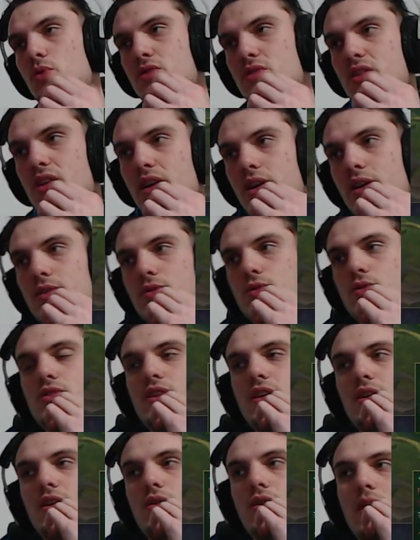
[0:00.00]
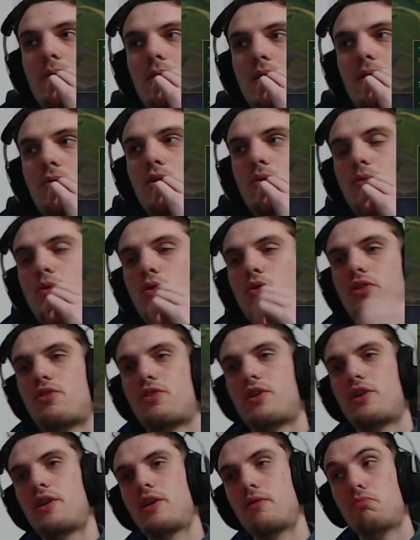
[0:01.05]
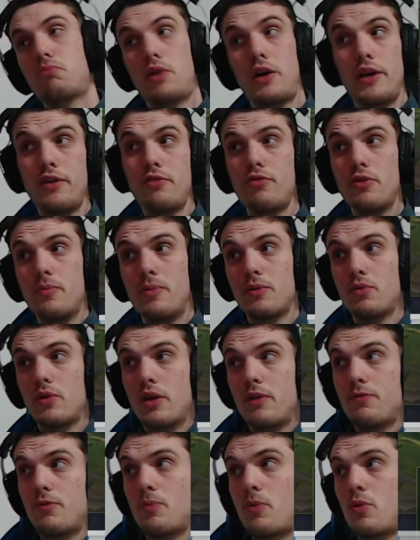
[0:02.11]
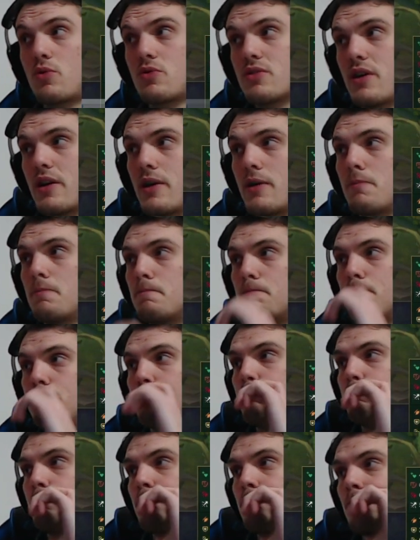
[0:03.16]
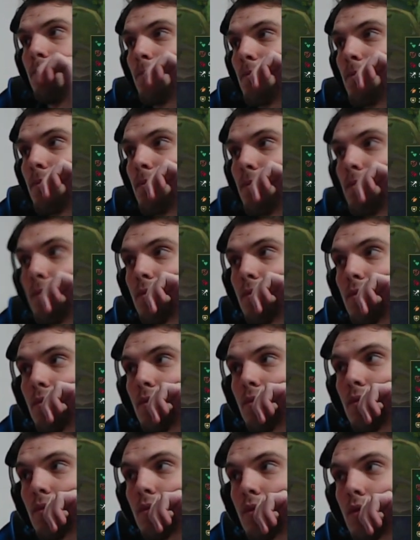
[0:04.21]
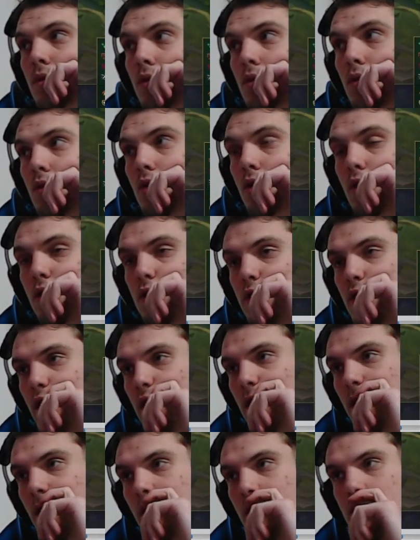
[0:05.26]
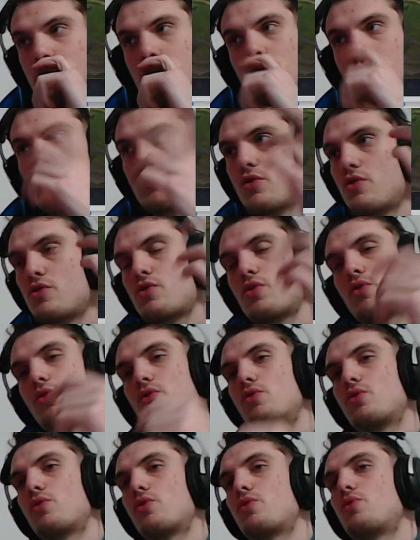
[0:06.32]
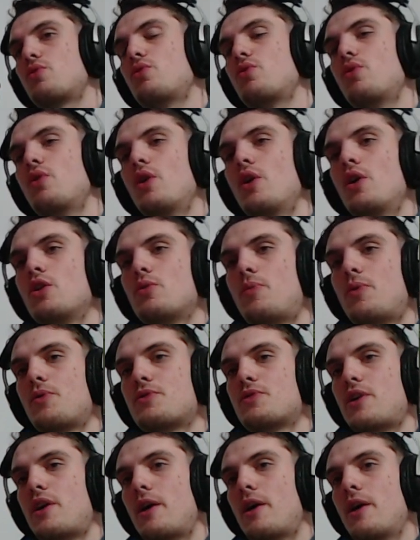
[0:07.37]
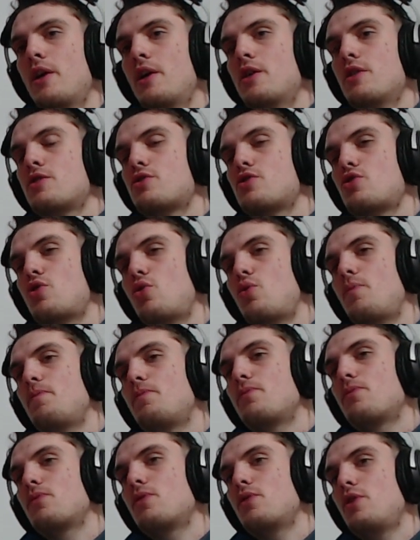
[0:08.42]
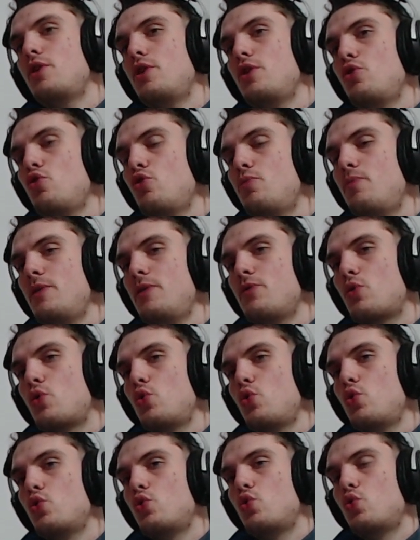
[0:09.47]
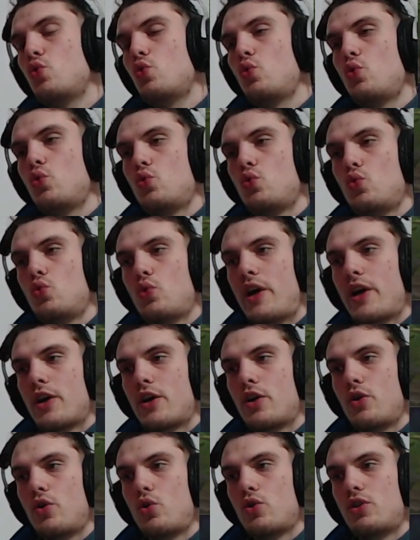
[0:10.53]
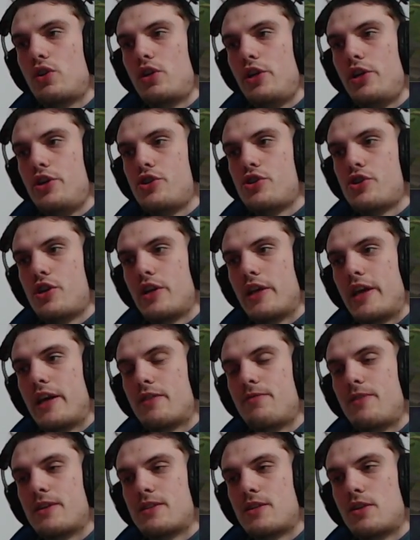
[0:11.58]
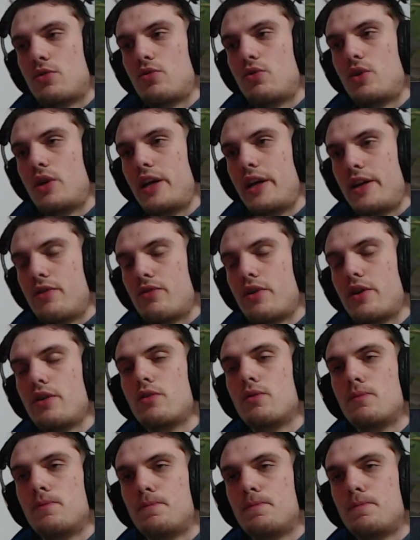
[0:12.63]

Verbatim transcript: Xayah? Because you're saying, okay, but I'm going to poke Rakan. And I agree, but what if you poke Xayah? then she can't step up to do damage or we exactly. just kill her. So it's also good to, to poke that. Yeah. So it would be good to, to like not leash and get faster to the lane, right?